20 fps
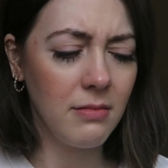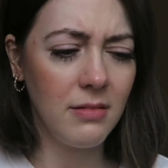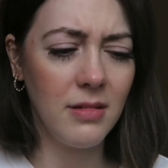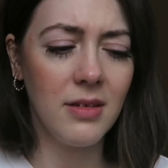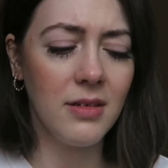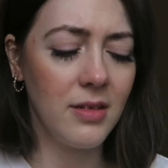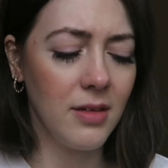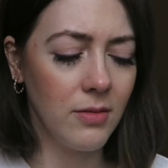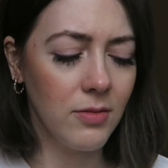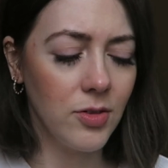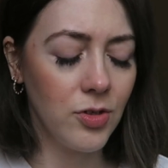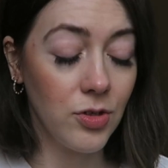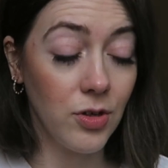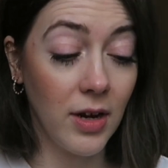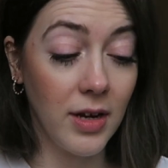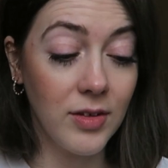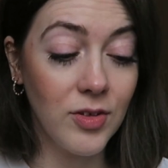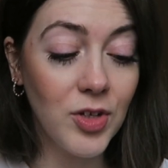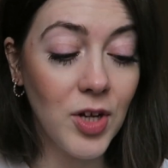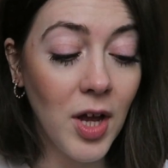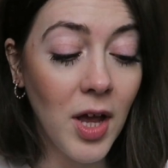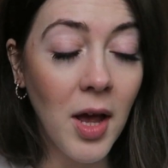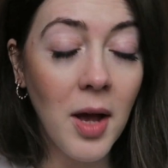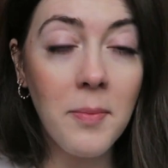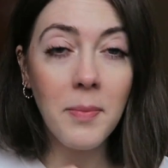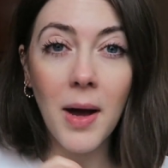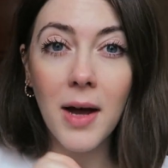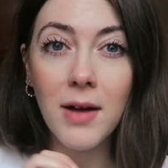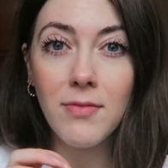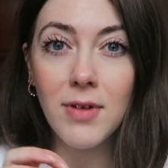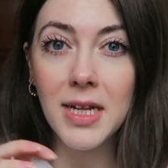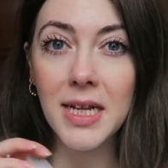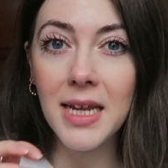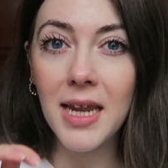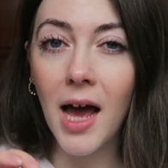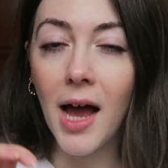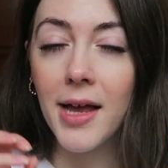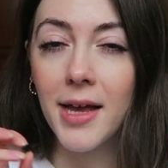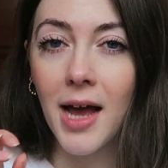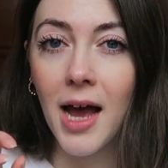That sounds strange, but I really
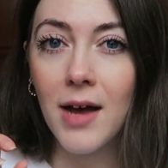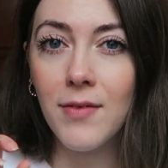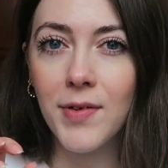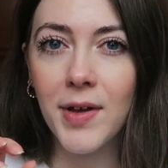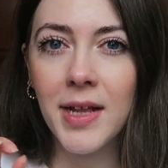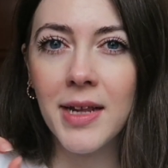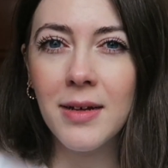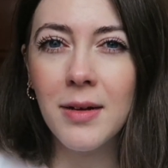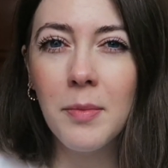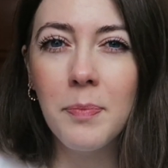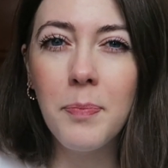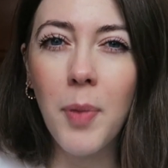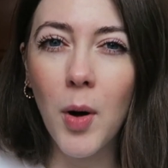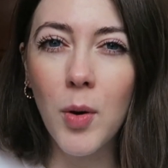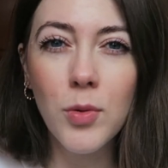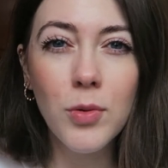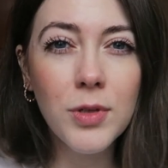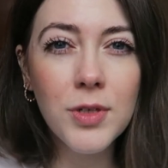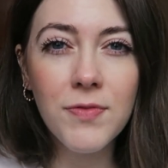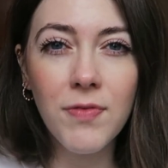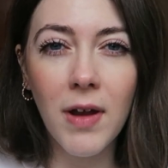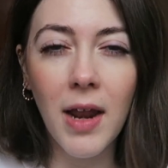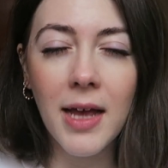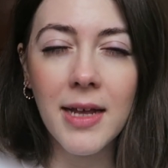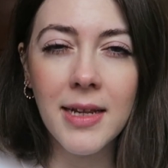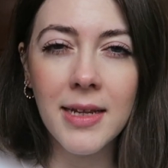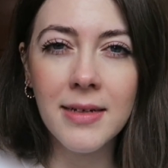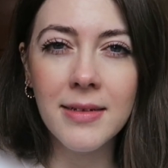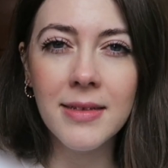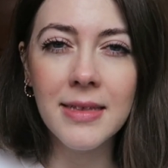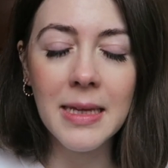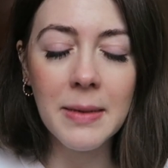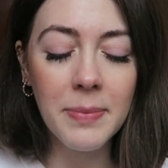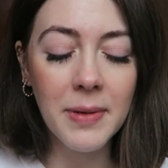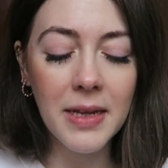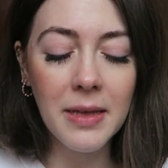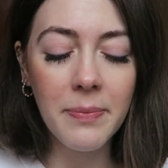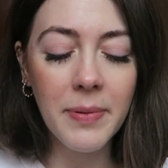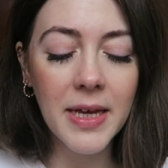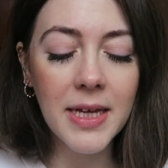like having little bowls for like little
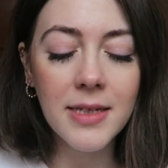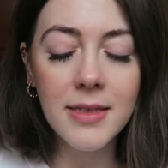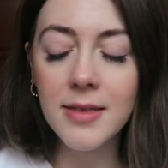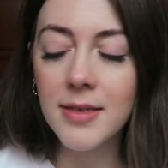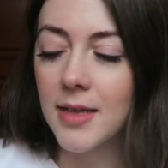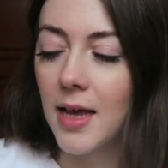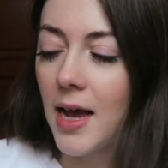nibbly bits.